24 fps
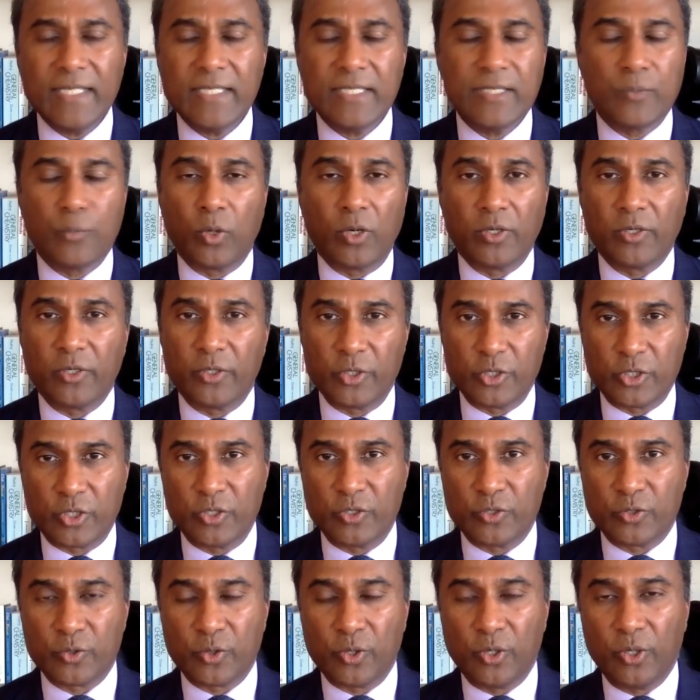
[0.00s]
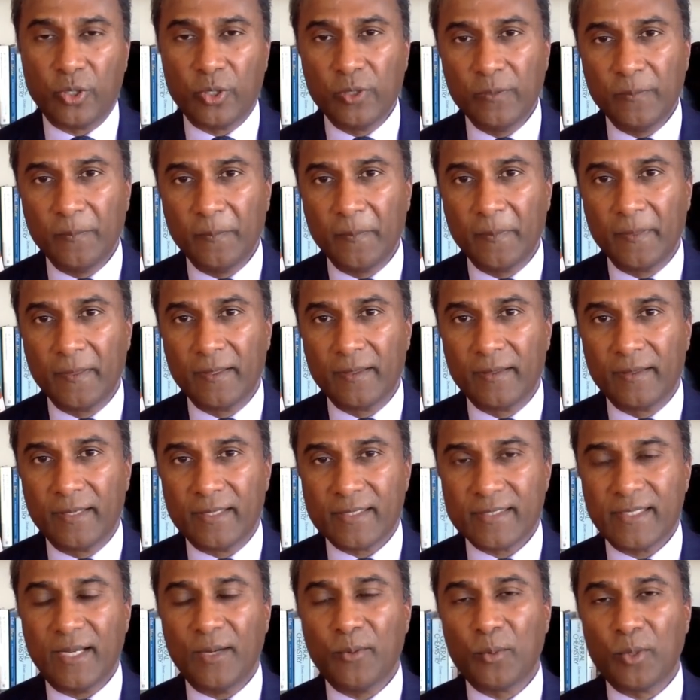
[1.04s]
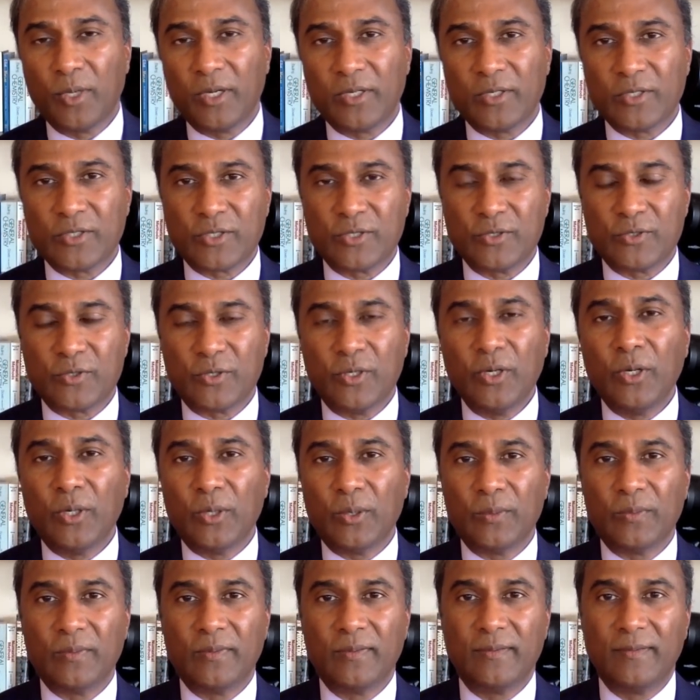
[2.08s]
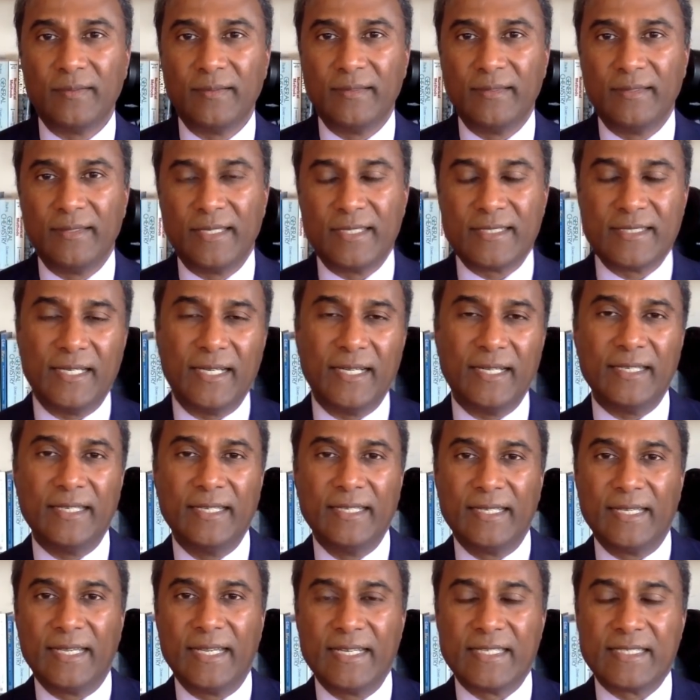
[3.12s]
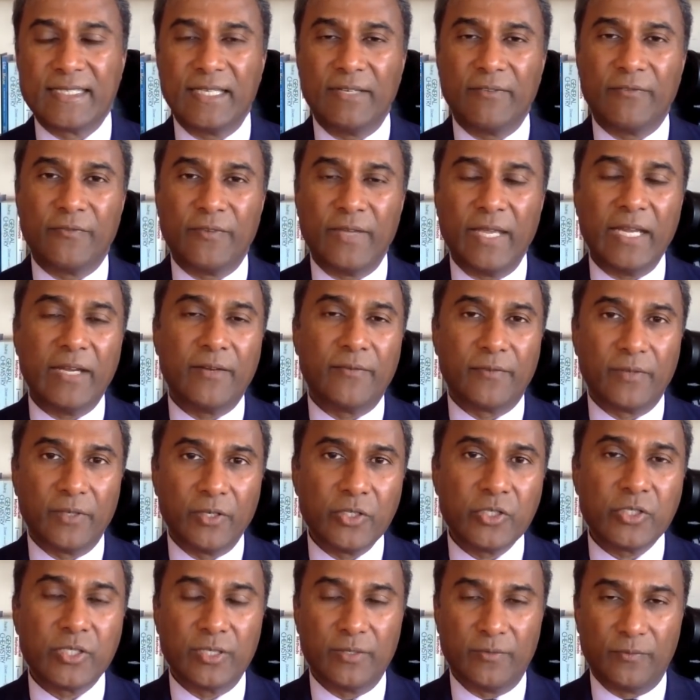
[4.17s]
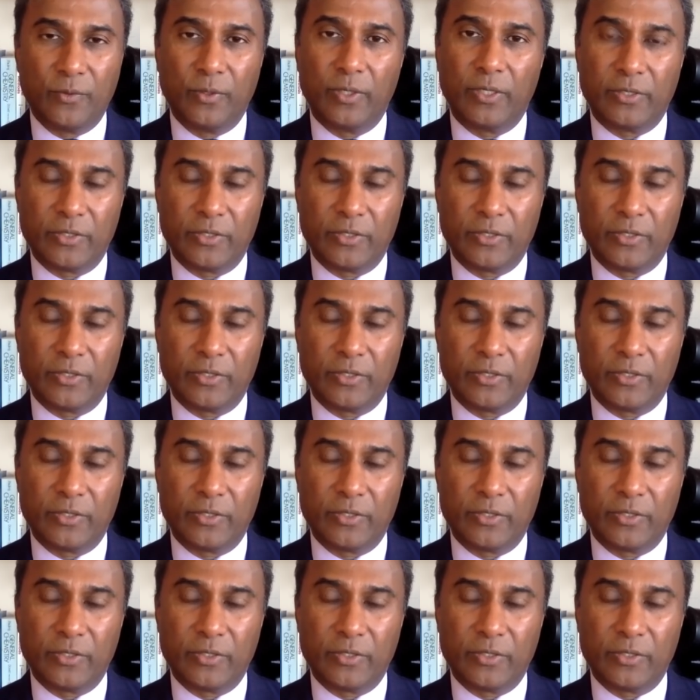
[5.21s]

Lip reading: workers' control. That's not workers' control. It's a fake version of workers'